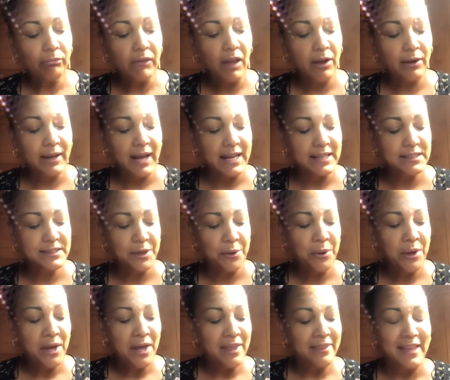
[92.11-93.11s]
Okay, so
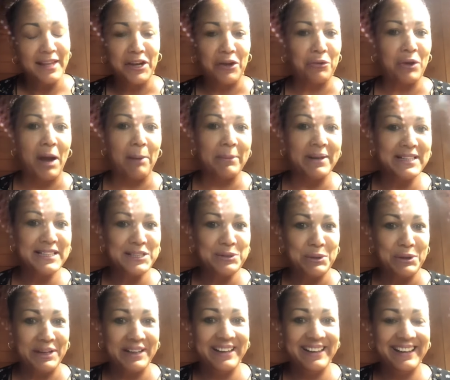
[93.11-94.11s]
they don't come into
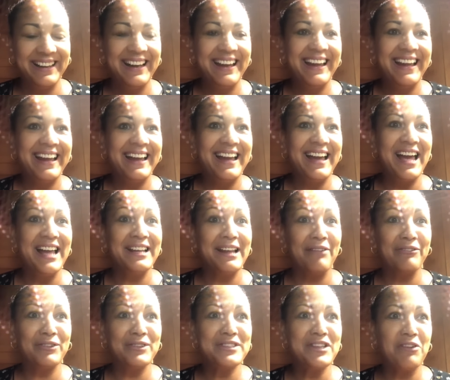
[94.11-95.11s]
it.
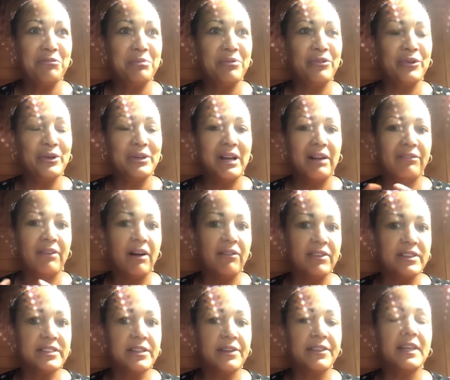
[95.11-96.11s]
Love yourself before you love
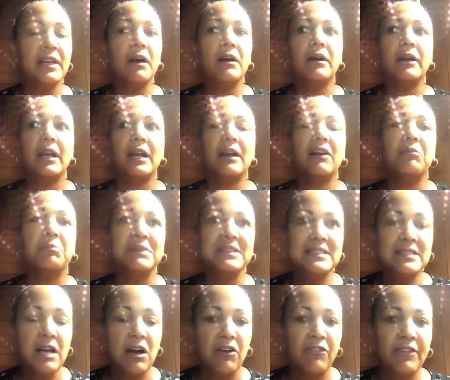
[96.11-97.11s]
others. I think I'm going to love
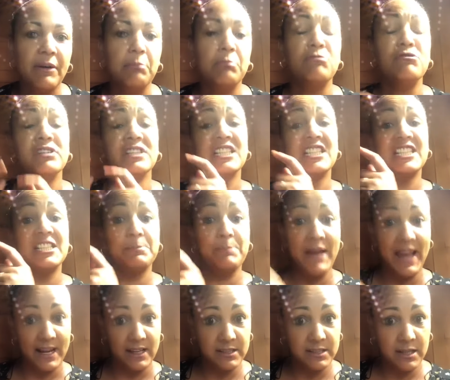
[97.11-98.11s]
myself and
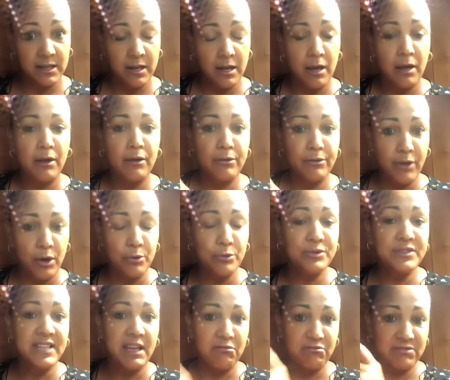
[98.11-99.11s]
respect
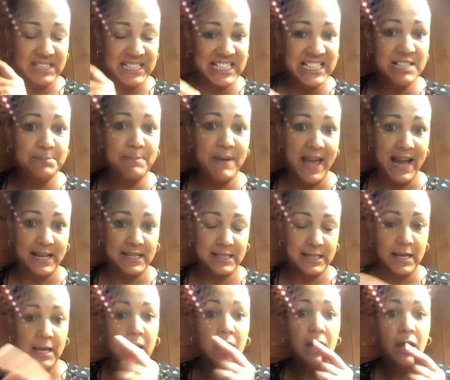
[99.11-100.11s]
those that respect
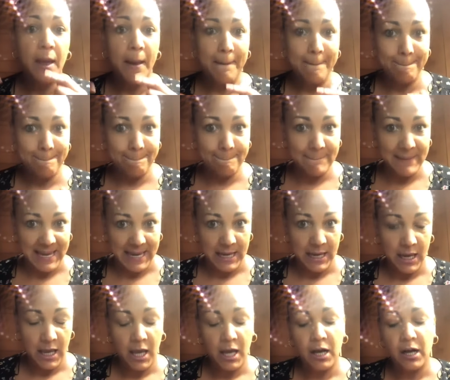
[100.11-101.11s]
me.
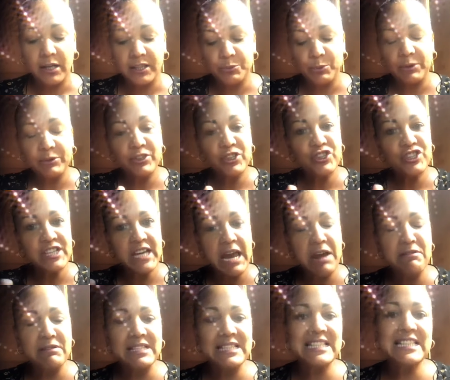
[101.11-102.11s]
Because when you're
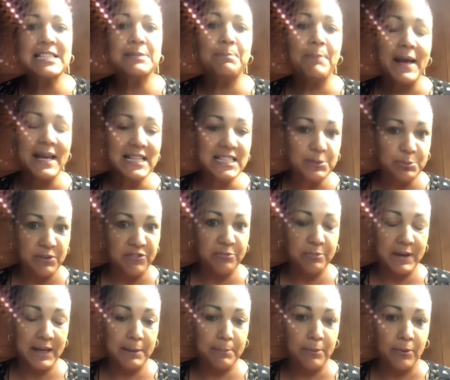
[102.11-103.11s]
sharing space with
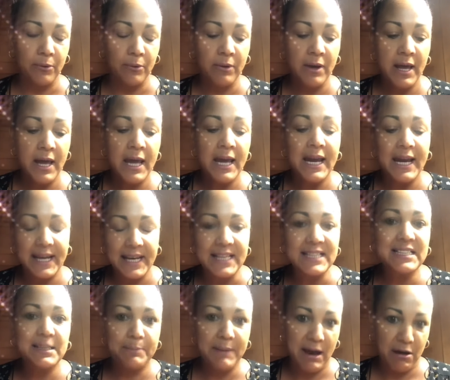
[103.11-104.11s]
people, it
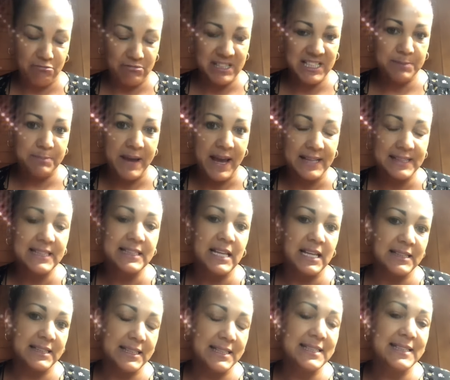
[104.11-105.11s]
is about respect and
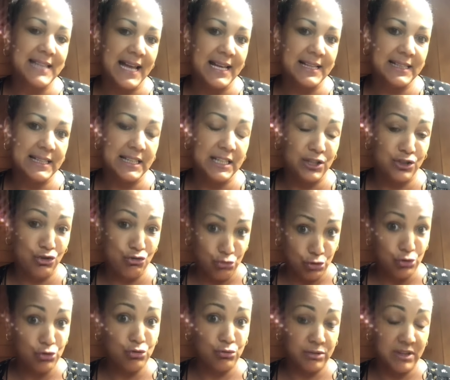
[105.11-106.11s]
understanding. It's
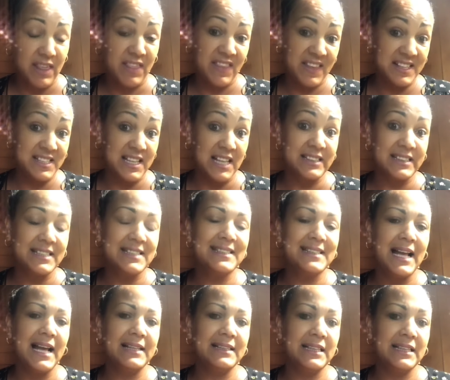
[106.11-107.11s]
crucial that there's
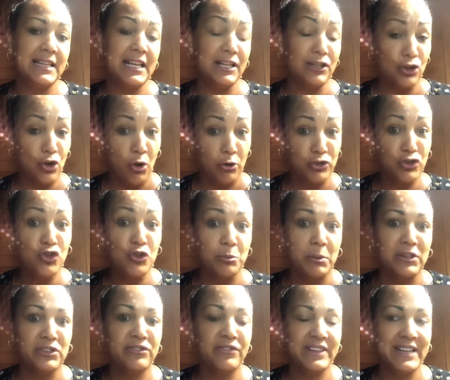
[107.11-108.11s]
understanding and not too
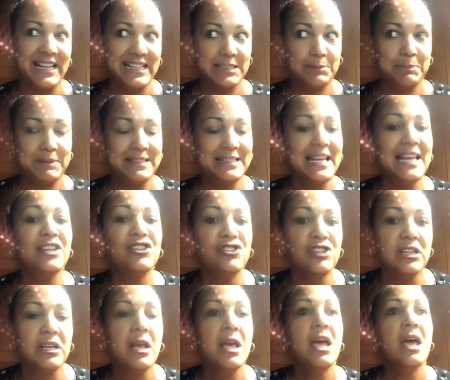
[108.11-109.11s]
much of an
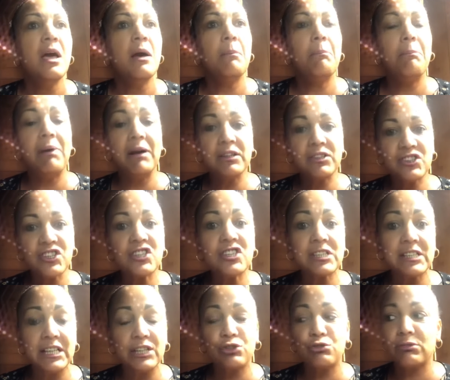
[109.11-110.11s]
expectation, but just
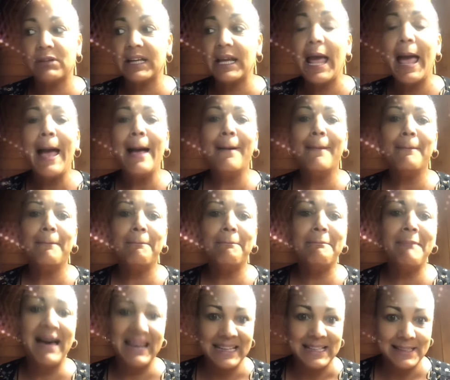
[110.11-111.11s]
literally
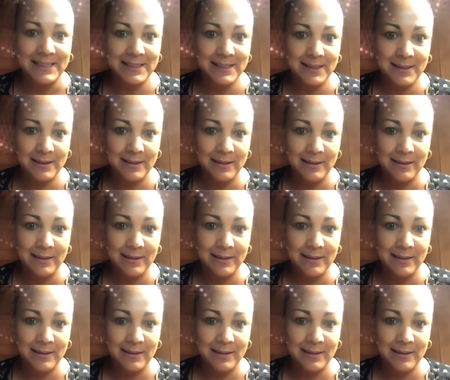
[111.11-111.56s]
manners.